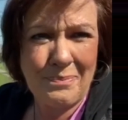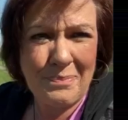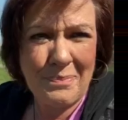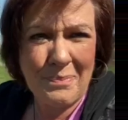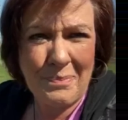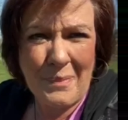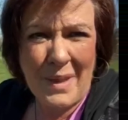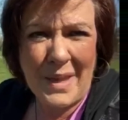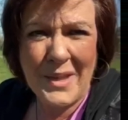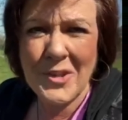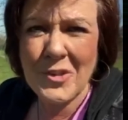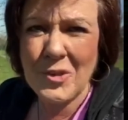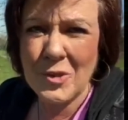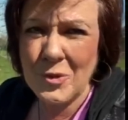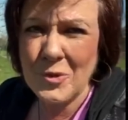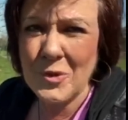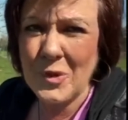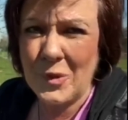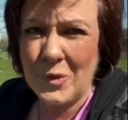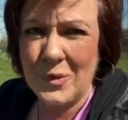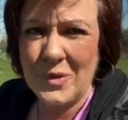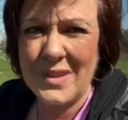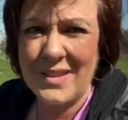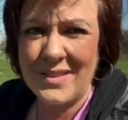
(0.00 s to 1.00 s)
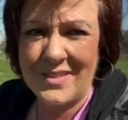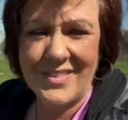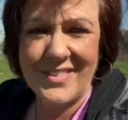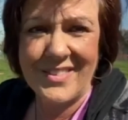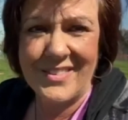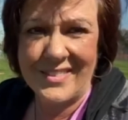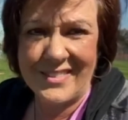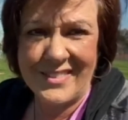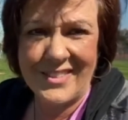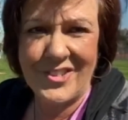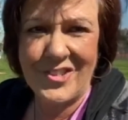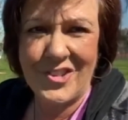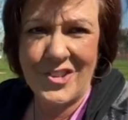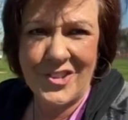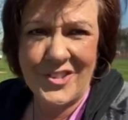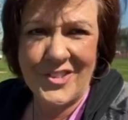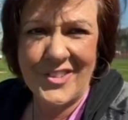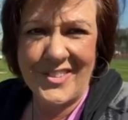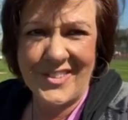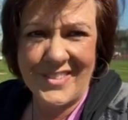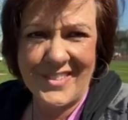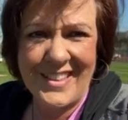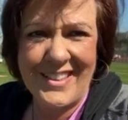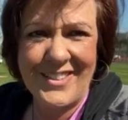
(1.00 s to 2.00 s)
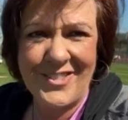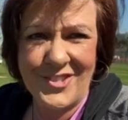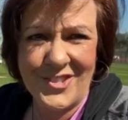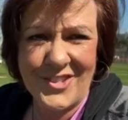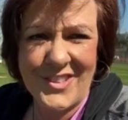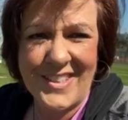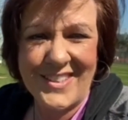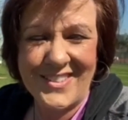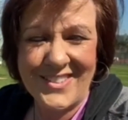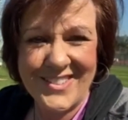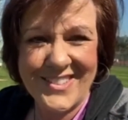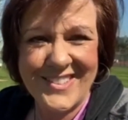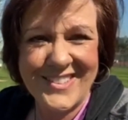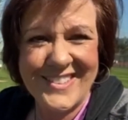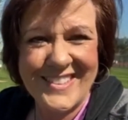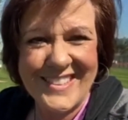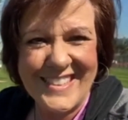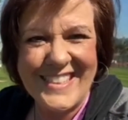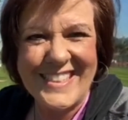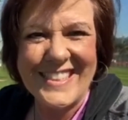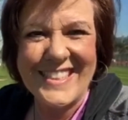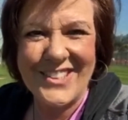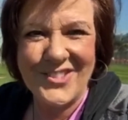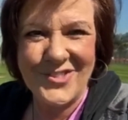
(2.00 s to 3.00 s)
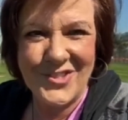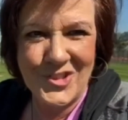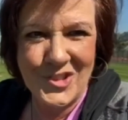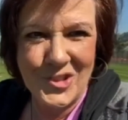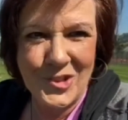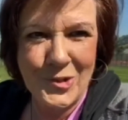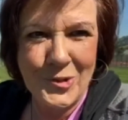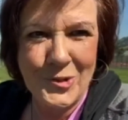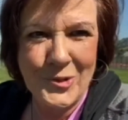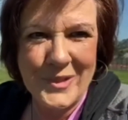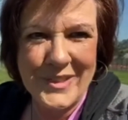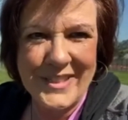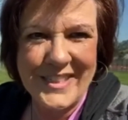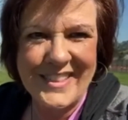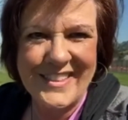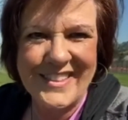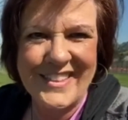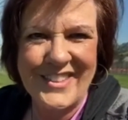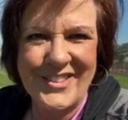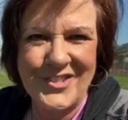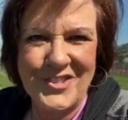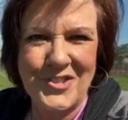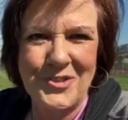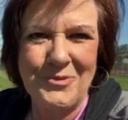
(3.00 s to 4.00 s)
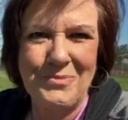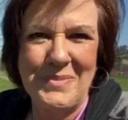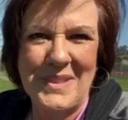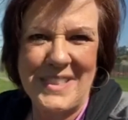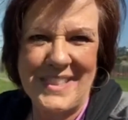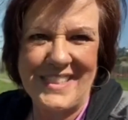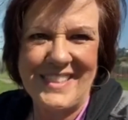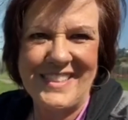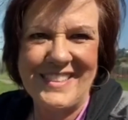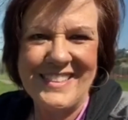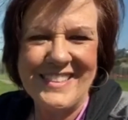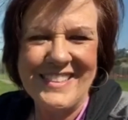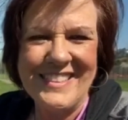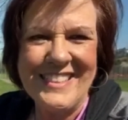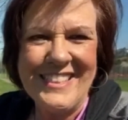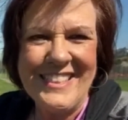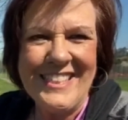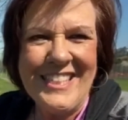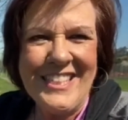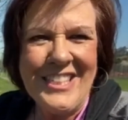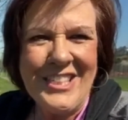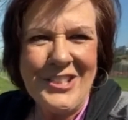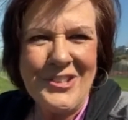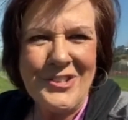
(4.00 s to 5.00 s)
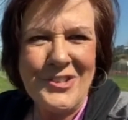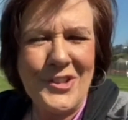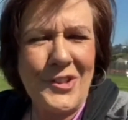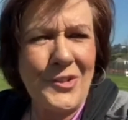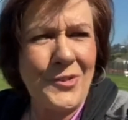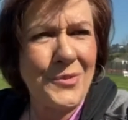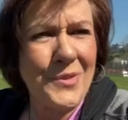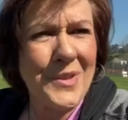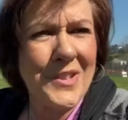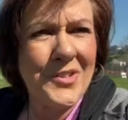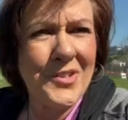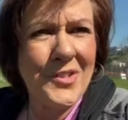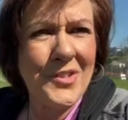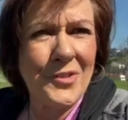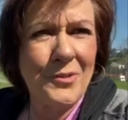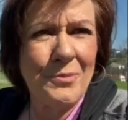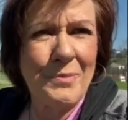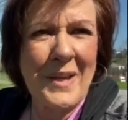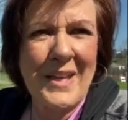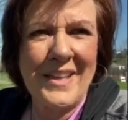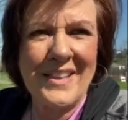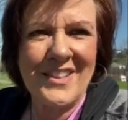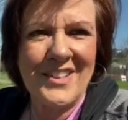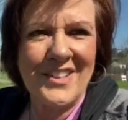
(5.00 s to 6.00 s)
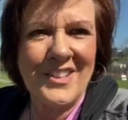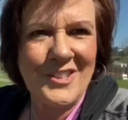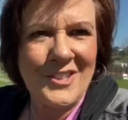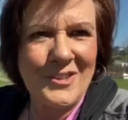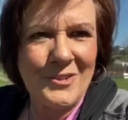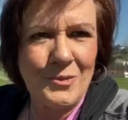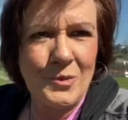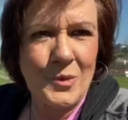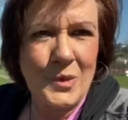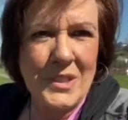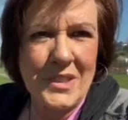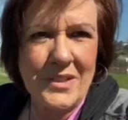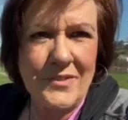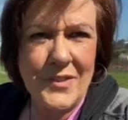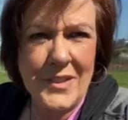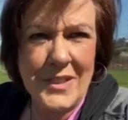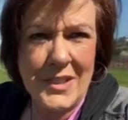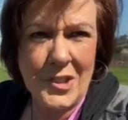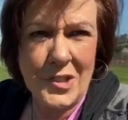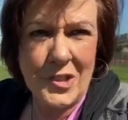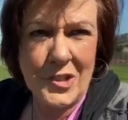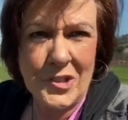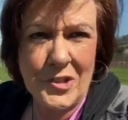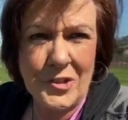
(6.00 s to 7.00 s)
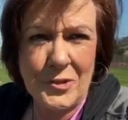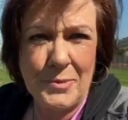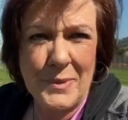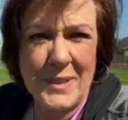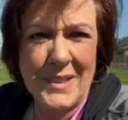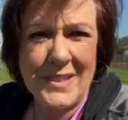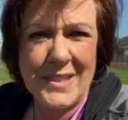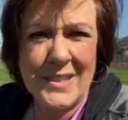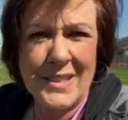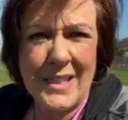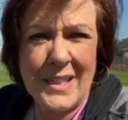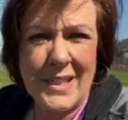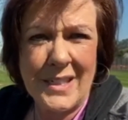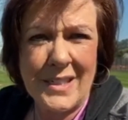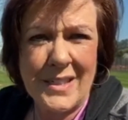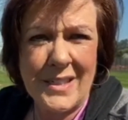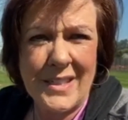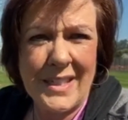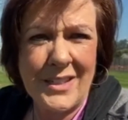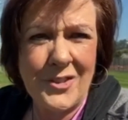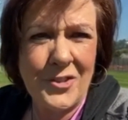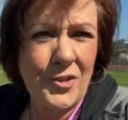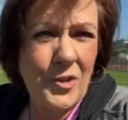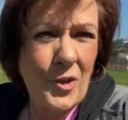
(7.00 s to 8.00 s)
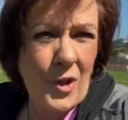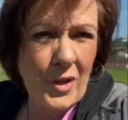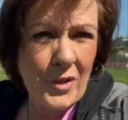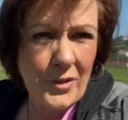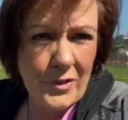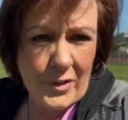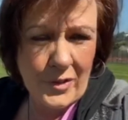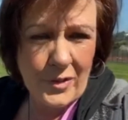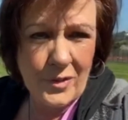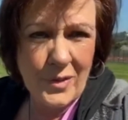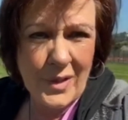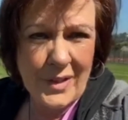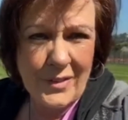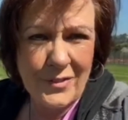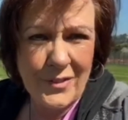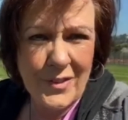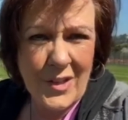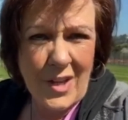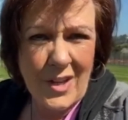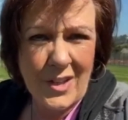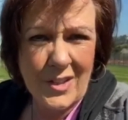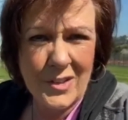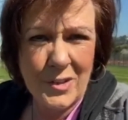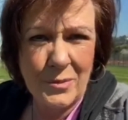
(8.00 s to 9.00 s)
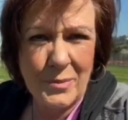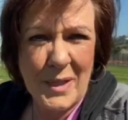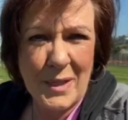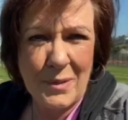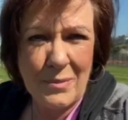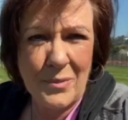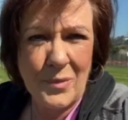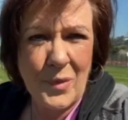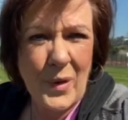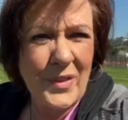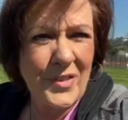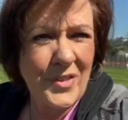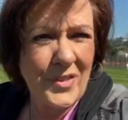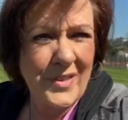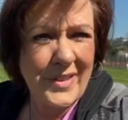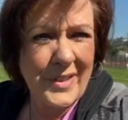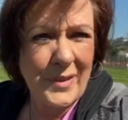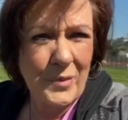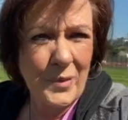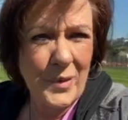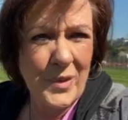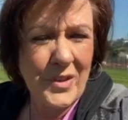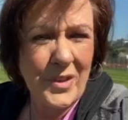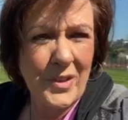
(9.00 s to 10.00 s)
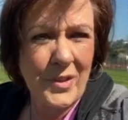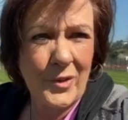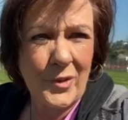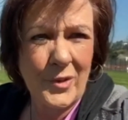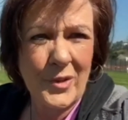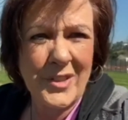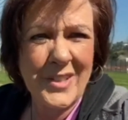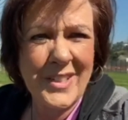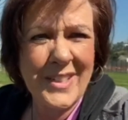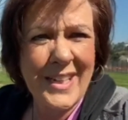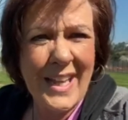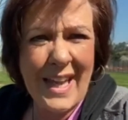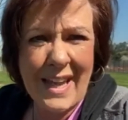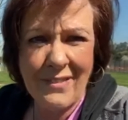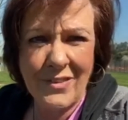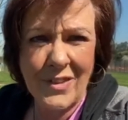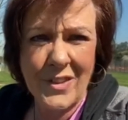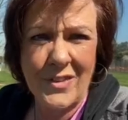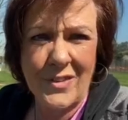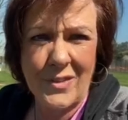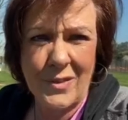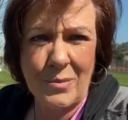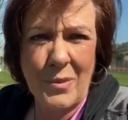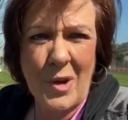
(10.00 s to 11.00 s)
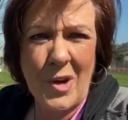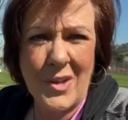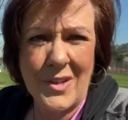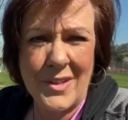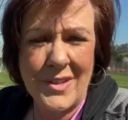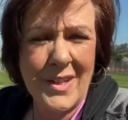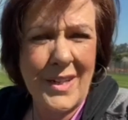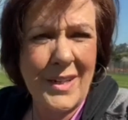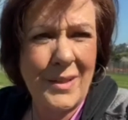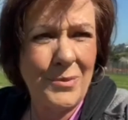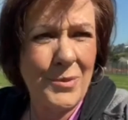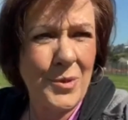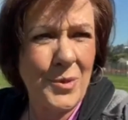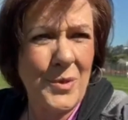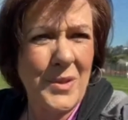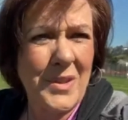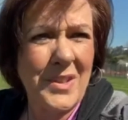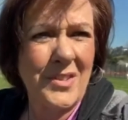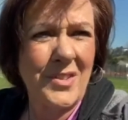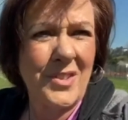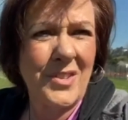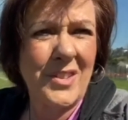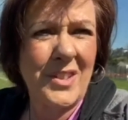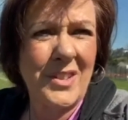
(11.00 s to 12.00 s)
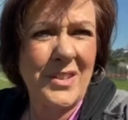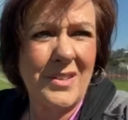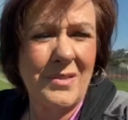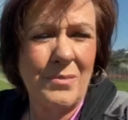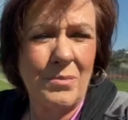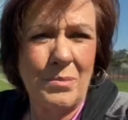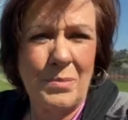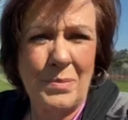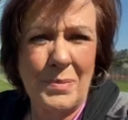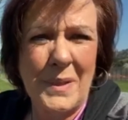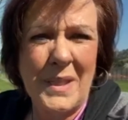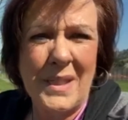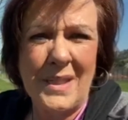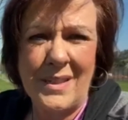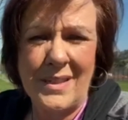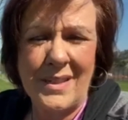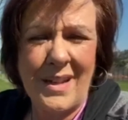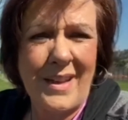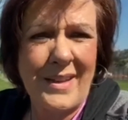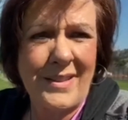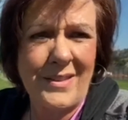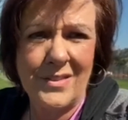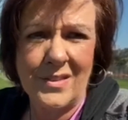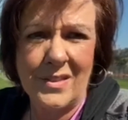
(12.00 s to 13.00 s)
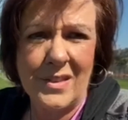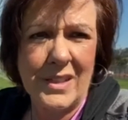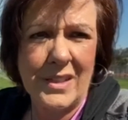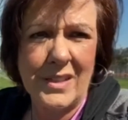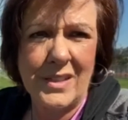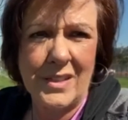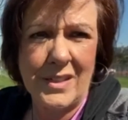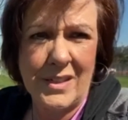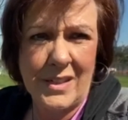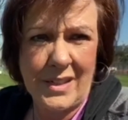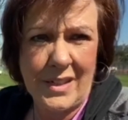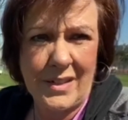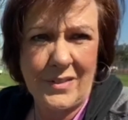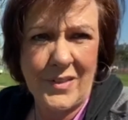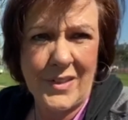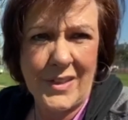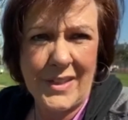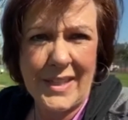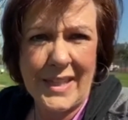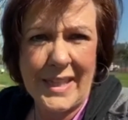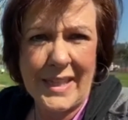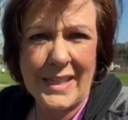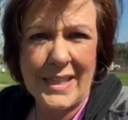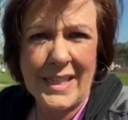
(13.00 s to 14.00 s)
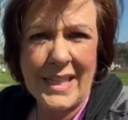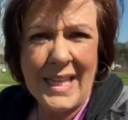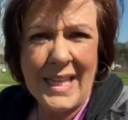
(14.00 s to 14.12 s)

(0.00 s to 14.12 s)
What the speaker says: I do know this is that Jesus loves us. He loves you and he loves me. So this is my little word of encouragement. As you all know, I've talked about wrestling with the Lord and having some hard times with this being isolated and everything.